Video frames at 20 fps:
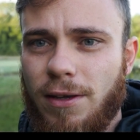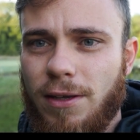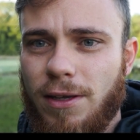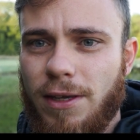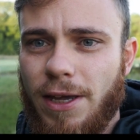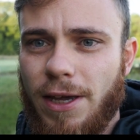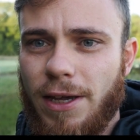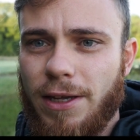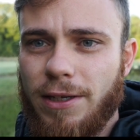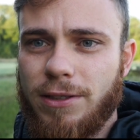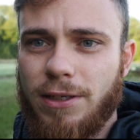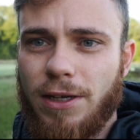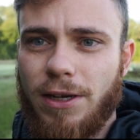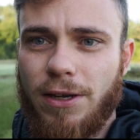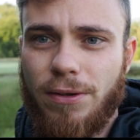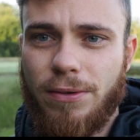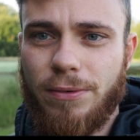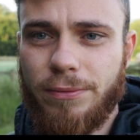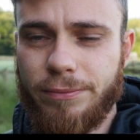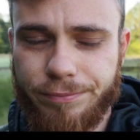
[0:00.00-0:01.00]
Yeah,
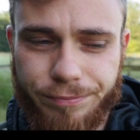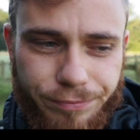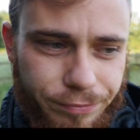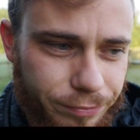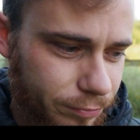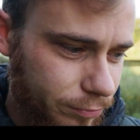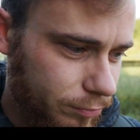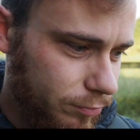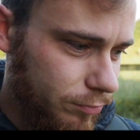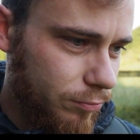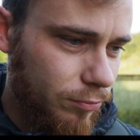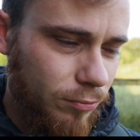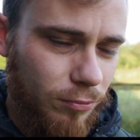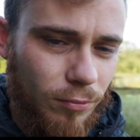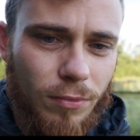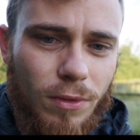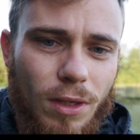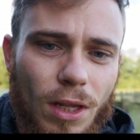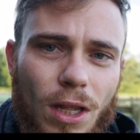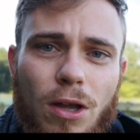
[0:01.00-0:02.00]
so
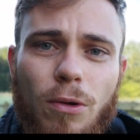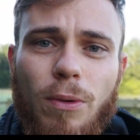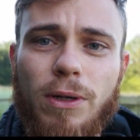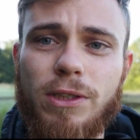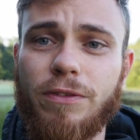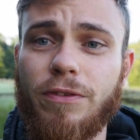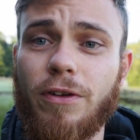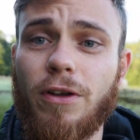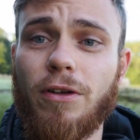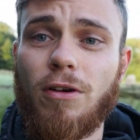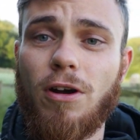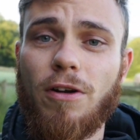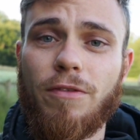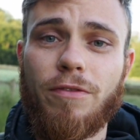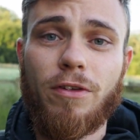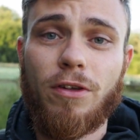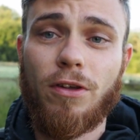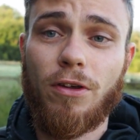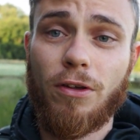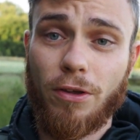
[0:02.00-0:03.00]
went to photograph
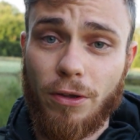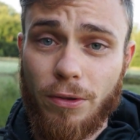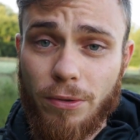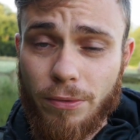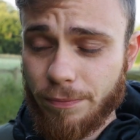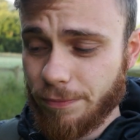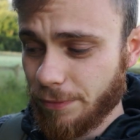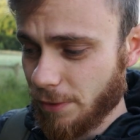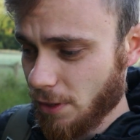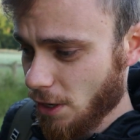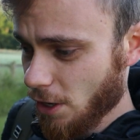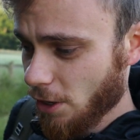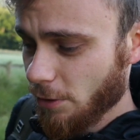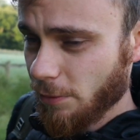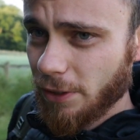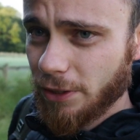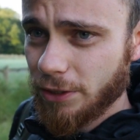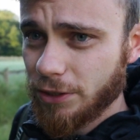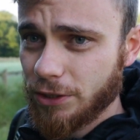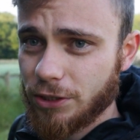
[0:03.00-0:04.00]
the cuckoo,
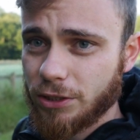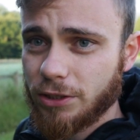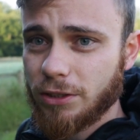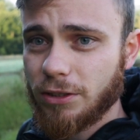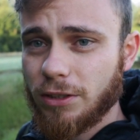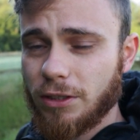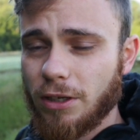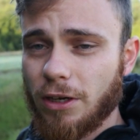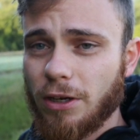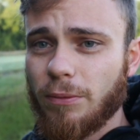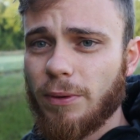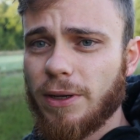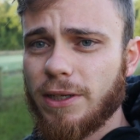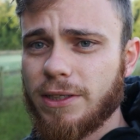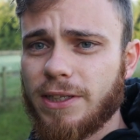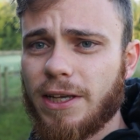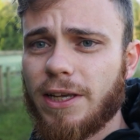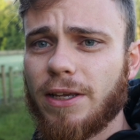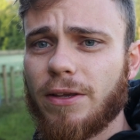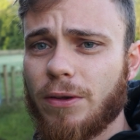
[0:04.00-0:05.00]
which I always
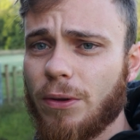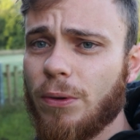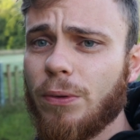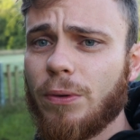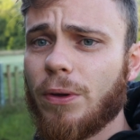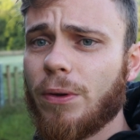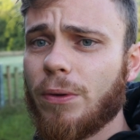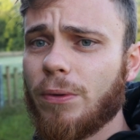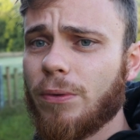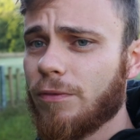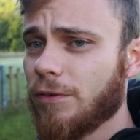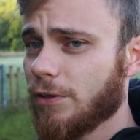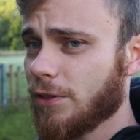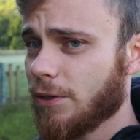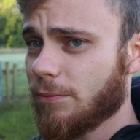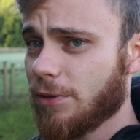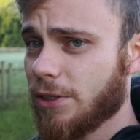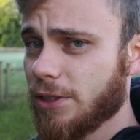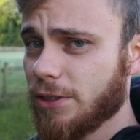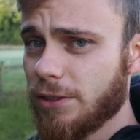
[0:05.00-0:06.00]
say cuckoo for
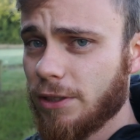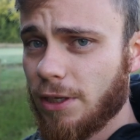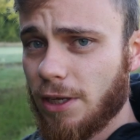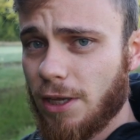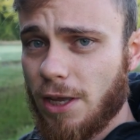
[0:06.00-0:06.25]
some reason.